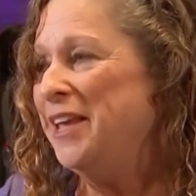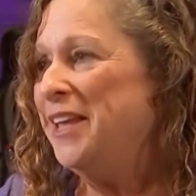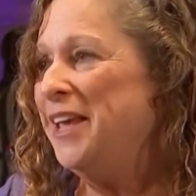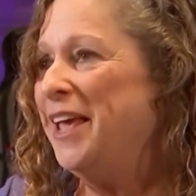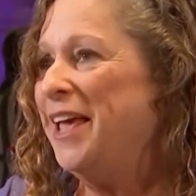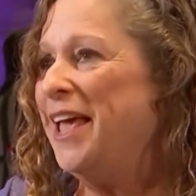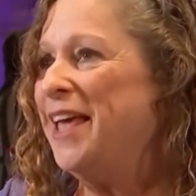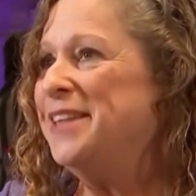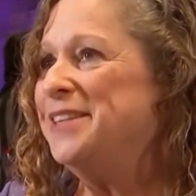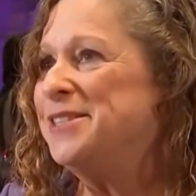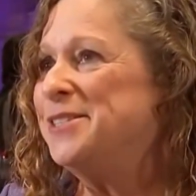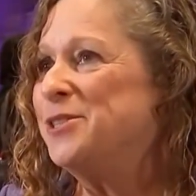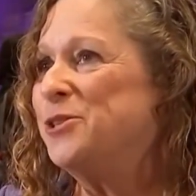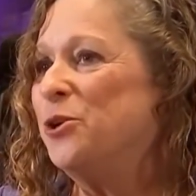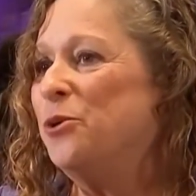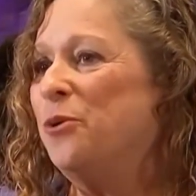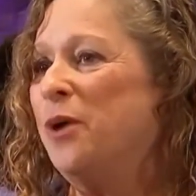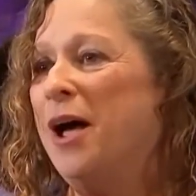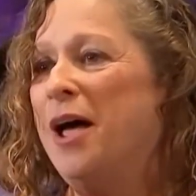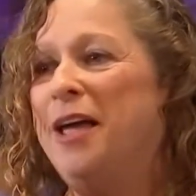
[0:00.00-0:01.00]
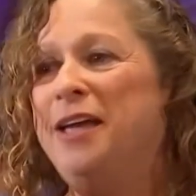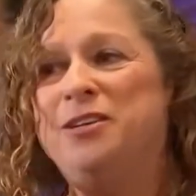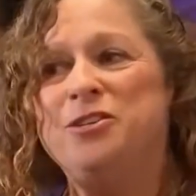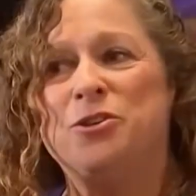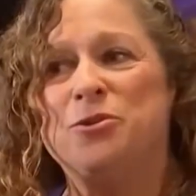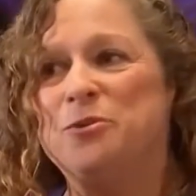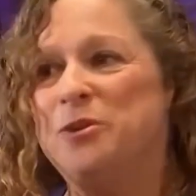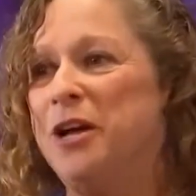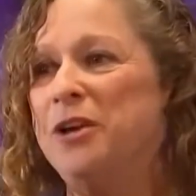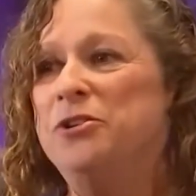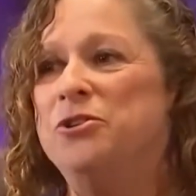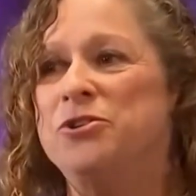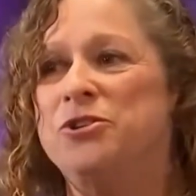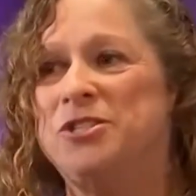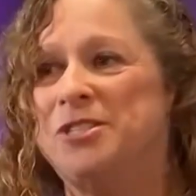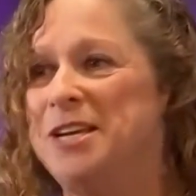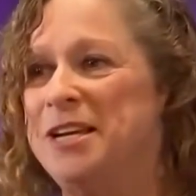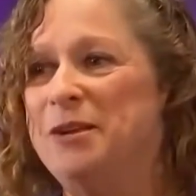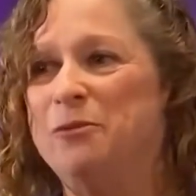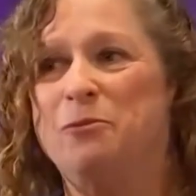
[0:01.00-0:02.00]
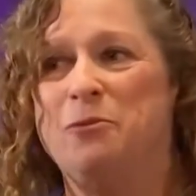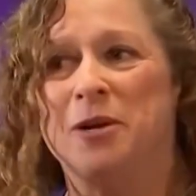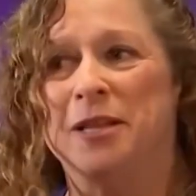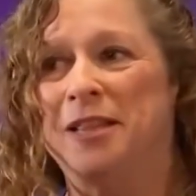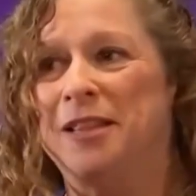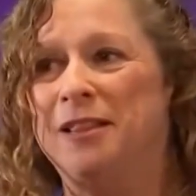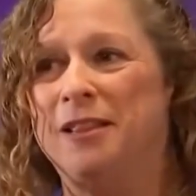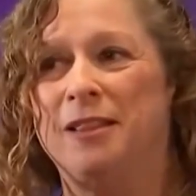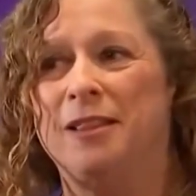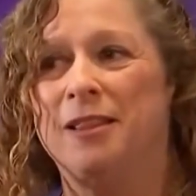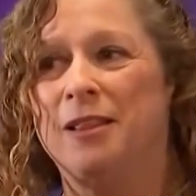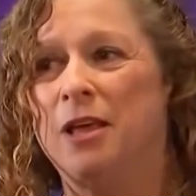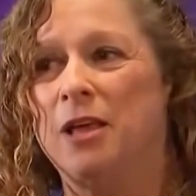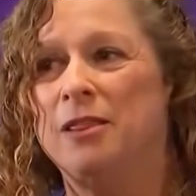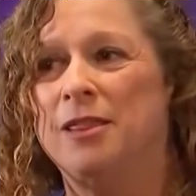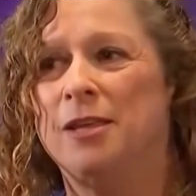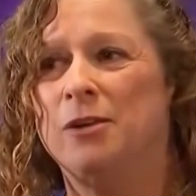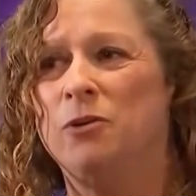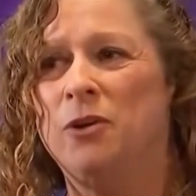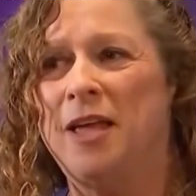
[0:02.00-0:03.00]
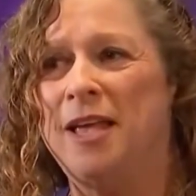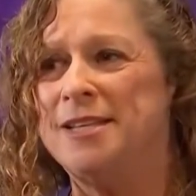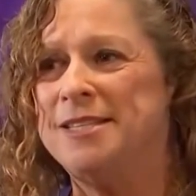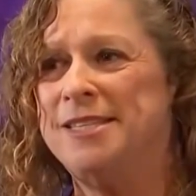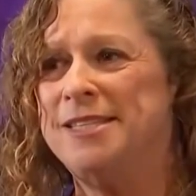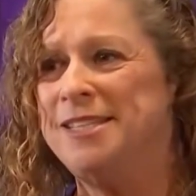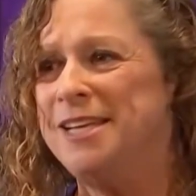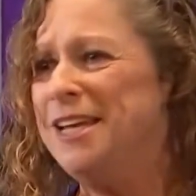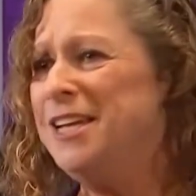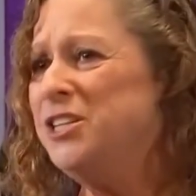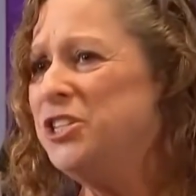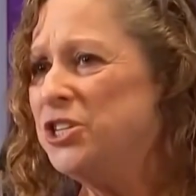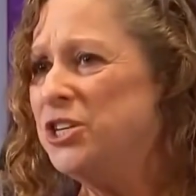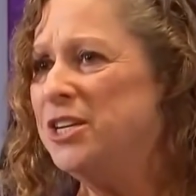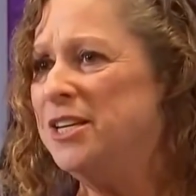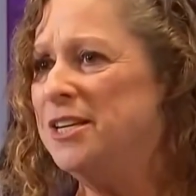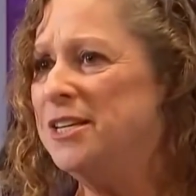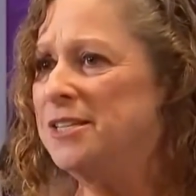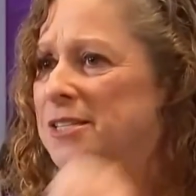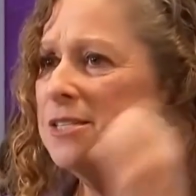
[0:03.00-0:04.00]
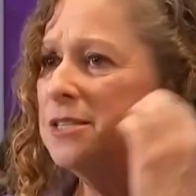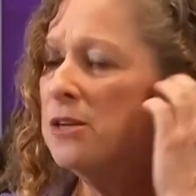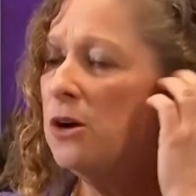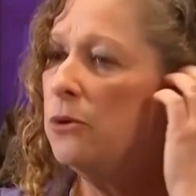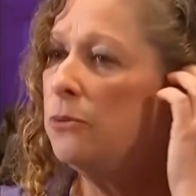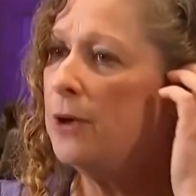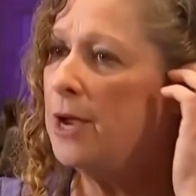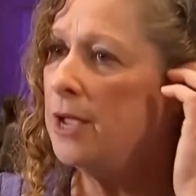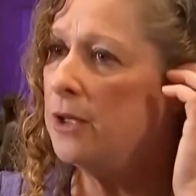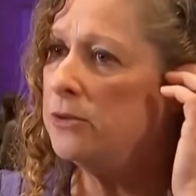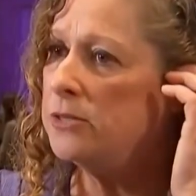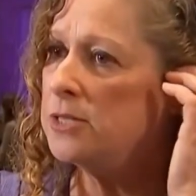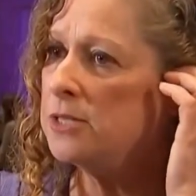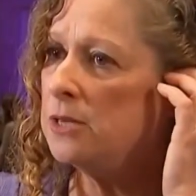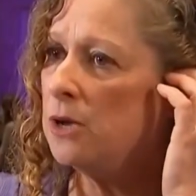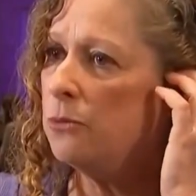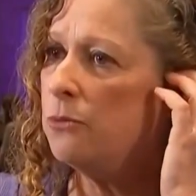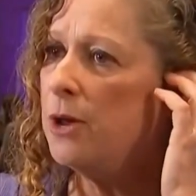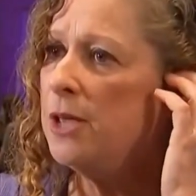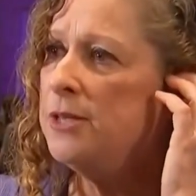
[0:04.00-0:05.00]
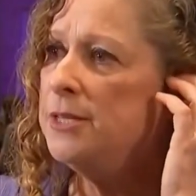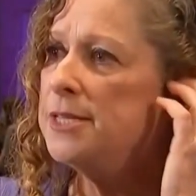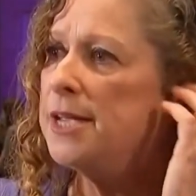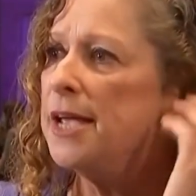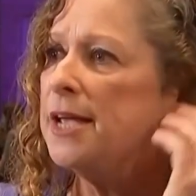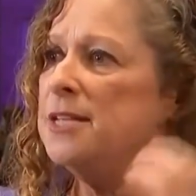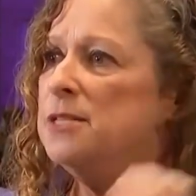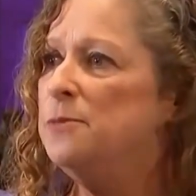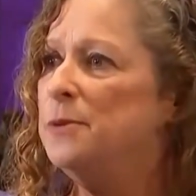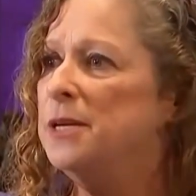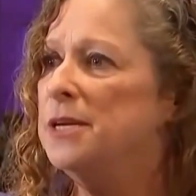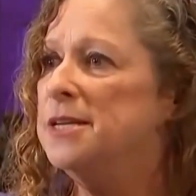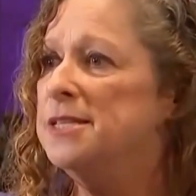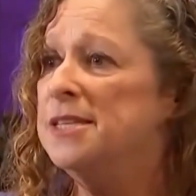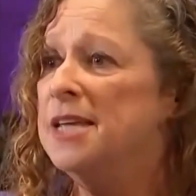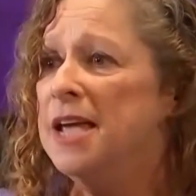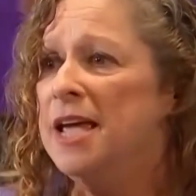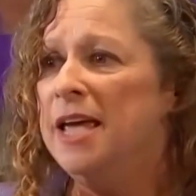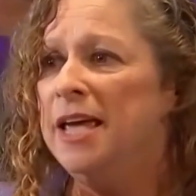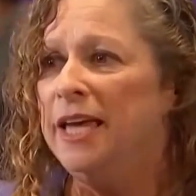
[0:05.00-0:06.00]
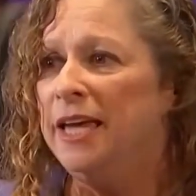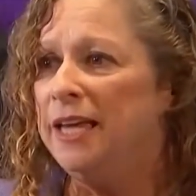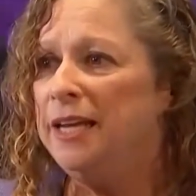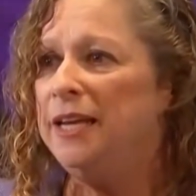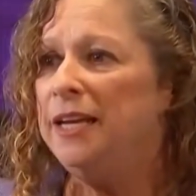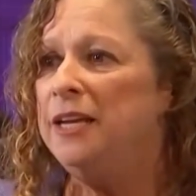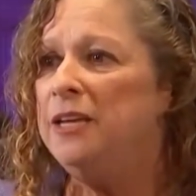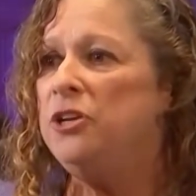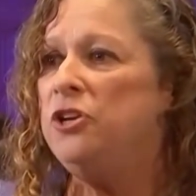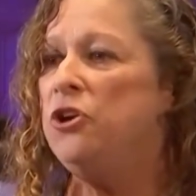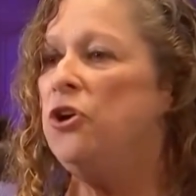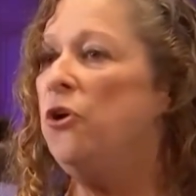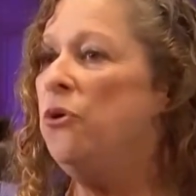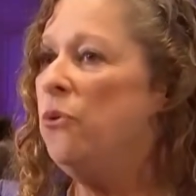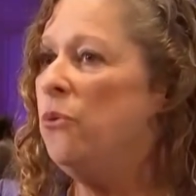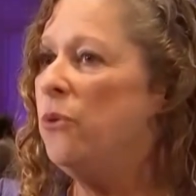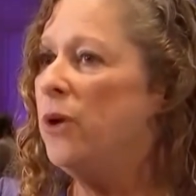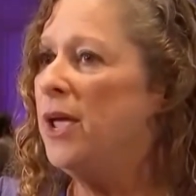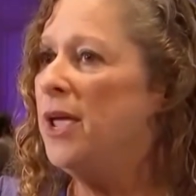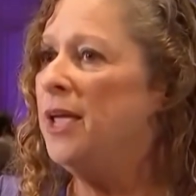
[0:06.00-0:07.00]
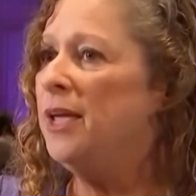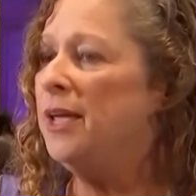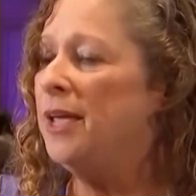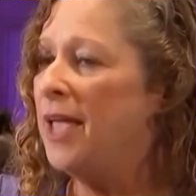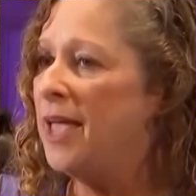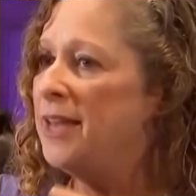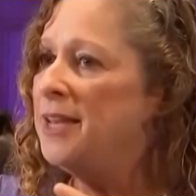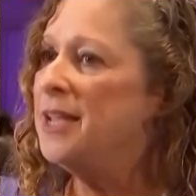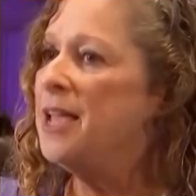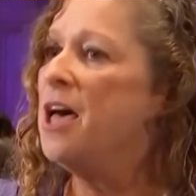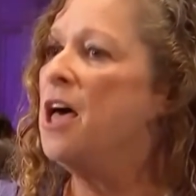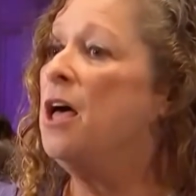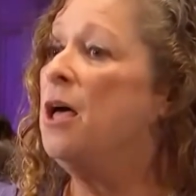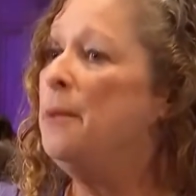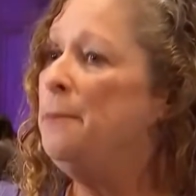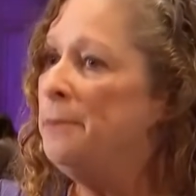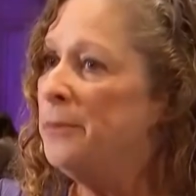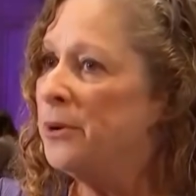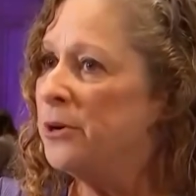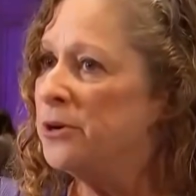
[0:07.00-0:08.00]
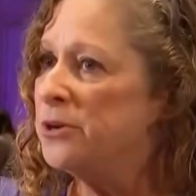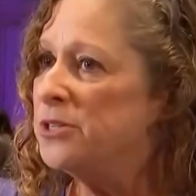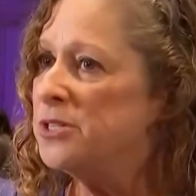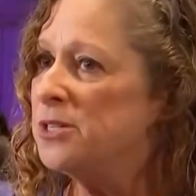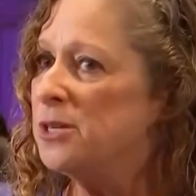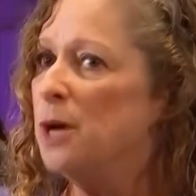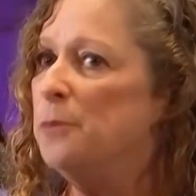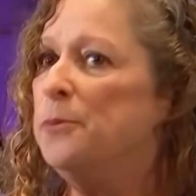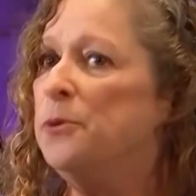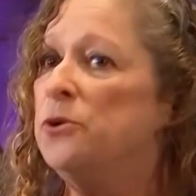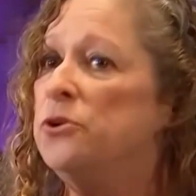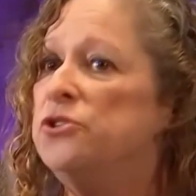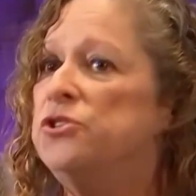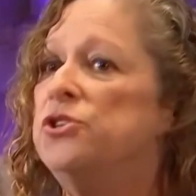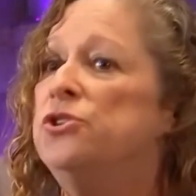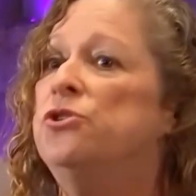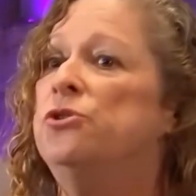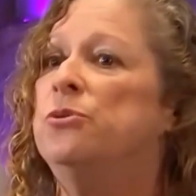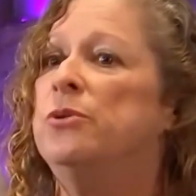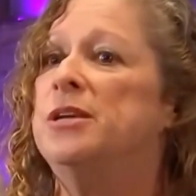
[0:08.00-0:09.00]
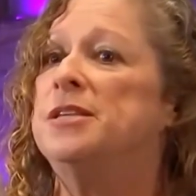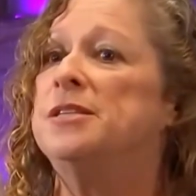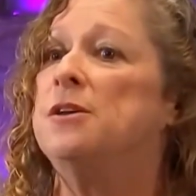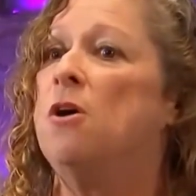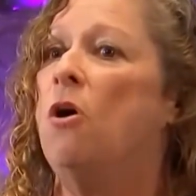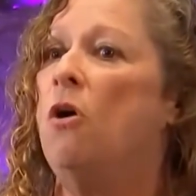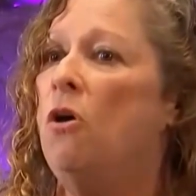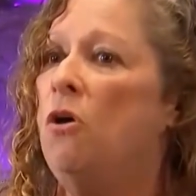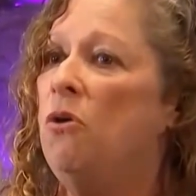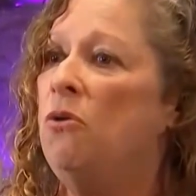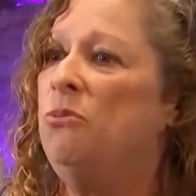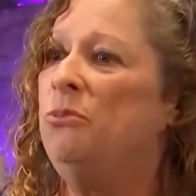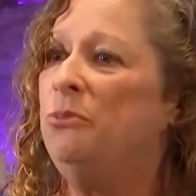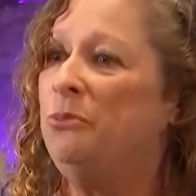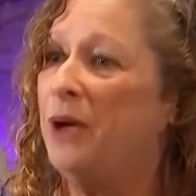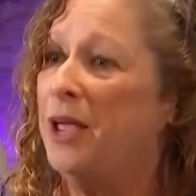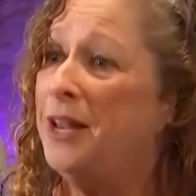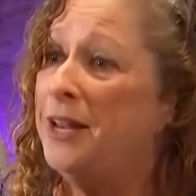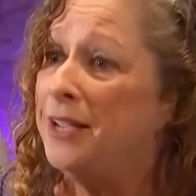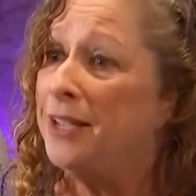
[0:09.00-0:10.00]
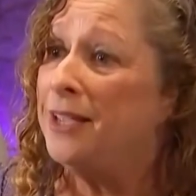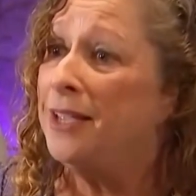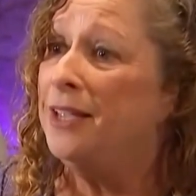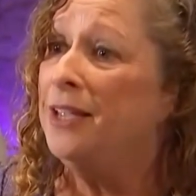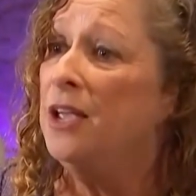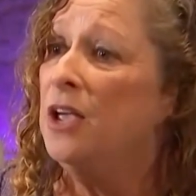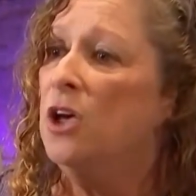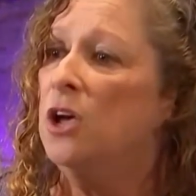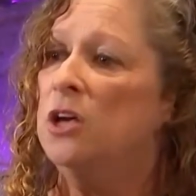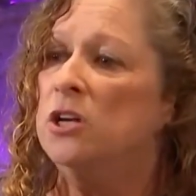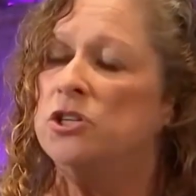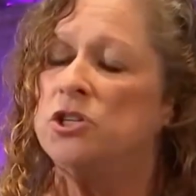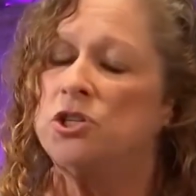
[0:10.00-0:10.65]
It, and so I don't understand what the hesitation is around a wealth tax because it in no way encumbers a person who is already